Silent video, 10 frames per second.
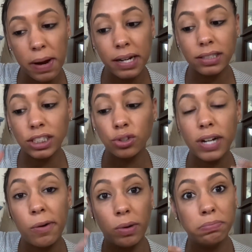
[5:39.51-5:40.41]
because I
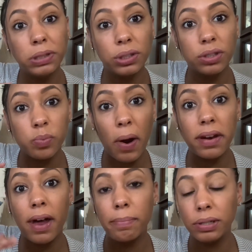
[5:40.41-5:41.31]
tried one peeled and one
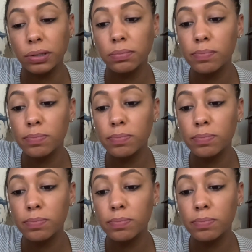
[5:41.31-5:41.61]
not peeled.